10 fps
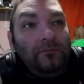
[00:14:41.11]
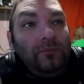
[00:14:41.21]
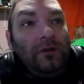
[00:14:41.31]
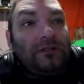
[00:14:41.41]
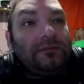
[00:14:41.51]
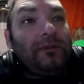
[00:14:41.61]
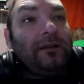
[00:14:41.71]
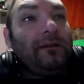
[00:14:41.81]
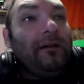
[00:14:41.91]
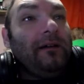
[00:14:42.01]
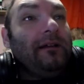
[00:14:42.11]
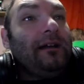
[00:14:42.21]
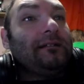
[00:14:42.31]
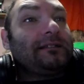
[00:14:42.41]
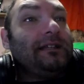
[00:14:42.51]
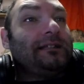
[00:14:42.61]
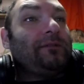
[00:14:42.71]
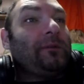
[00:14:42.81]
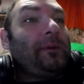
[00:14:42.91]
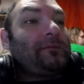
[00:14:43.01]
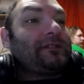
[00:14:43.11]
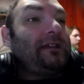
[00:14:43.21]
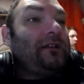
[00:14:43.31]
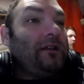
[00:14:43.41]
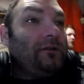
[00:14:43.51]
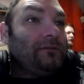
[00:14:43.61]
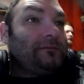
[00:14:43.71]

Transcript: possibly. Yeah, see, he's even got people saying hello.